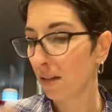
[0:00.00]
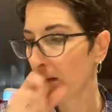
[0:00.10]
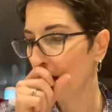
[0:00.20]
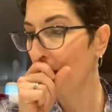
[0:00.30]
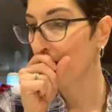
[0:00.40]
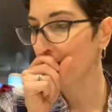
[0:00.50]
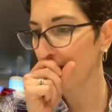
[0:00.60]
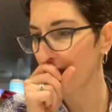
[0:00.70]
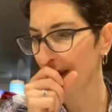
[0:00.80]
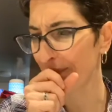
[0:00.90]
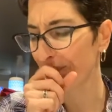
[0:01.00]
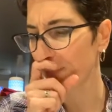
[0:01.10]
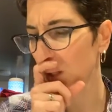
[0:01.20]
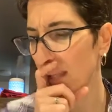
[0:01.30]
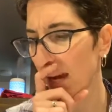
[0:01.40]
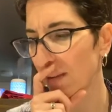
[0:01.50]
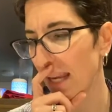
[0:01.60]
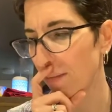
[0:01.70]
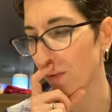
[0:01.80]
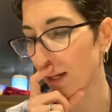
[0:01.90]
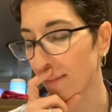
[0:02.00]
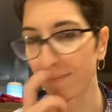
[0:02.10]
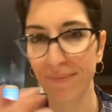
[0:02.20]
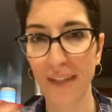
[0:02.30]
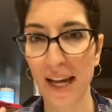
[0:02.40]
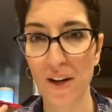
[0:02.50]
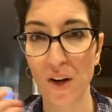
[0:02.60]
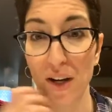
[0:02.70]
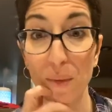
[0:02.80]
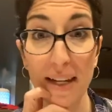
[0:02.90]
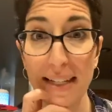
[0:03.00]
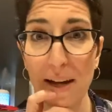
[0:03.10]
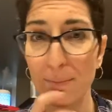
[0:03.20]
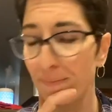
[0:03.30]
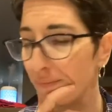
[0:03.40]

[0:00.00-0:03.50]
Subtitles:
let's see, they have a name for it. I don't know, I didn't write it down.